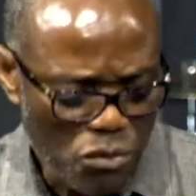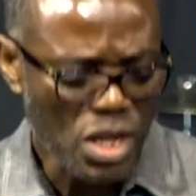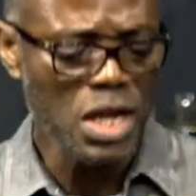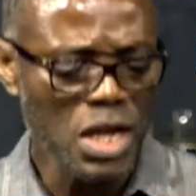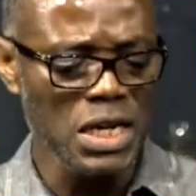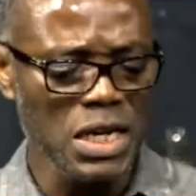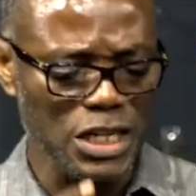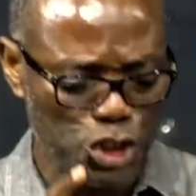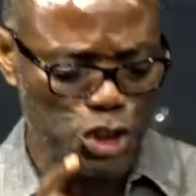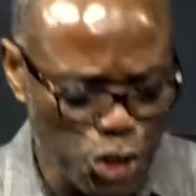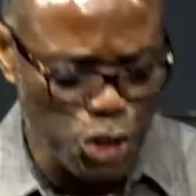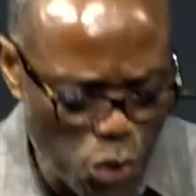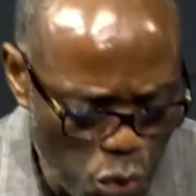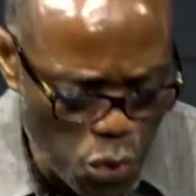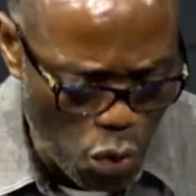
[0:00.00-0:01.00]
that
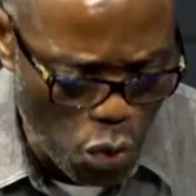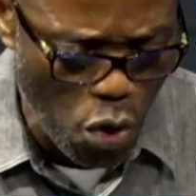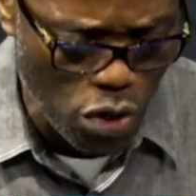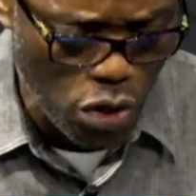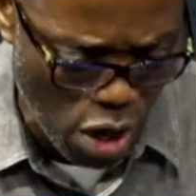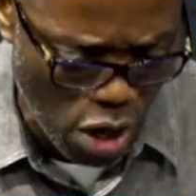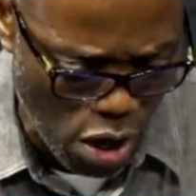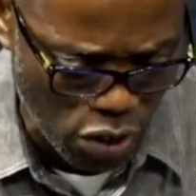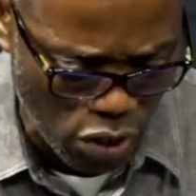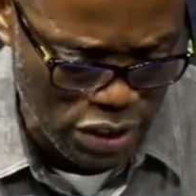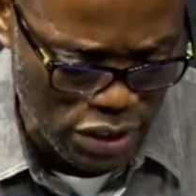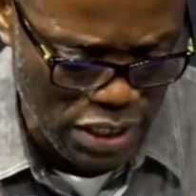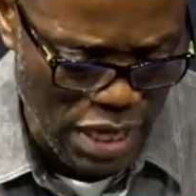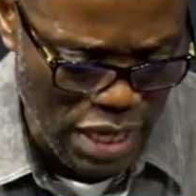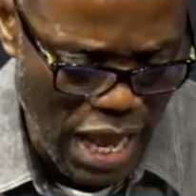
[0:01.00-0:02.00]
you, oh God,
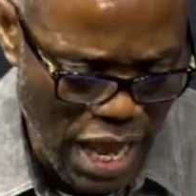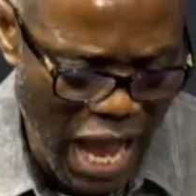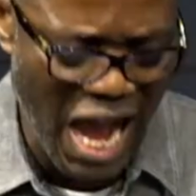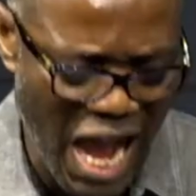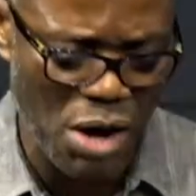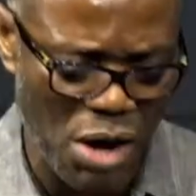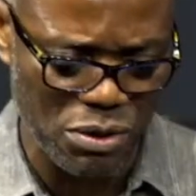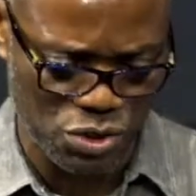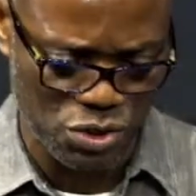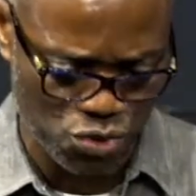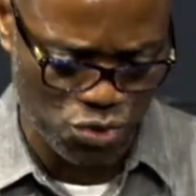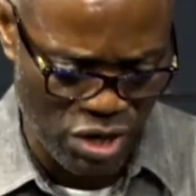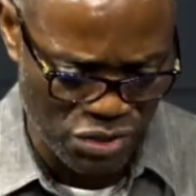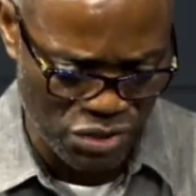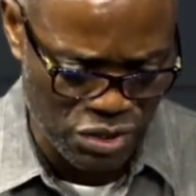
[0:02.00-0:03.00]
are our
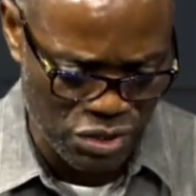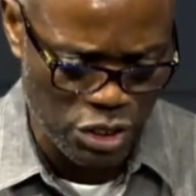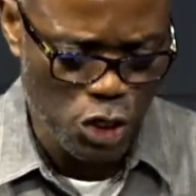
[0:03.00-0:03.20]
strength.